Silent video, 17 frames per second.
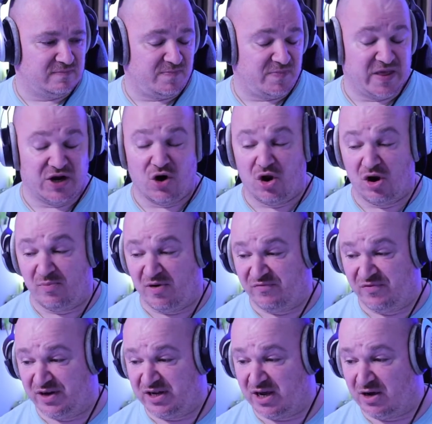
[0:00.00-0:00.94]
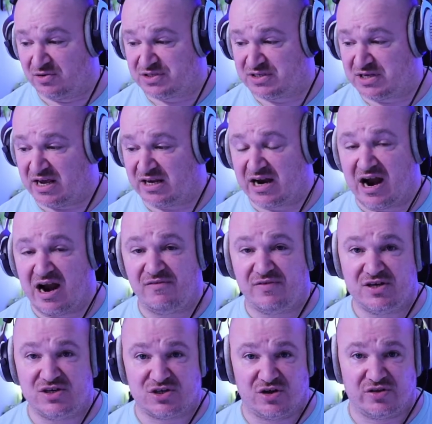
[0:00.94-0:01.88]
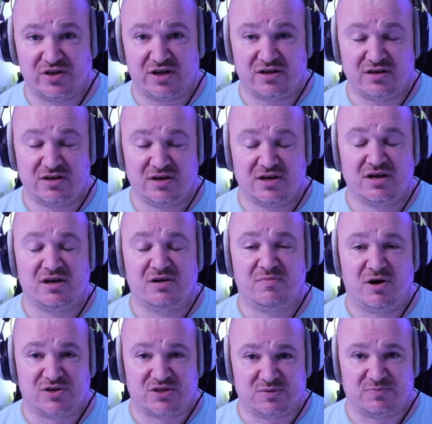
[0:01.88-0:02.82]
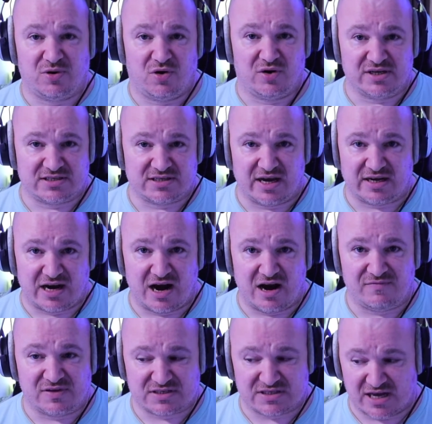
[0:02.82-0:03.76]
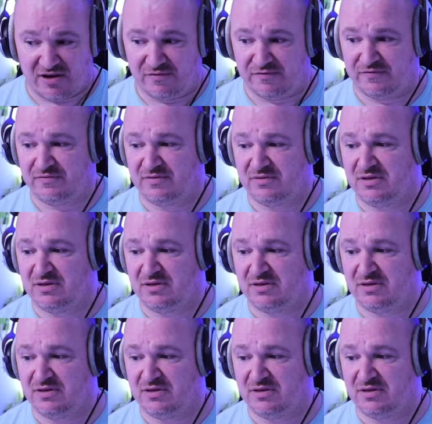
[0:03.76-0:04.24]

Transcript: in all of my videos, take care of each other. Most importantly, take care of yourself.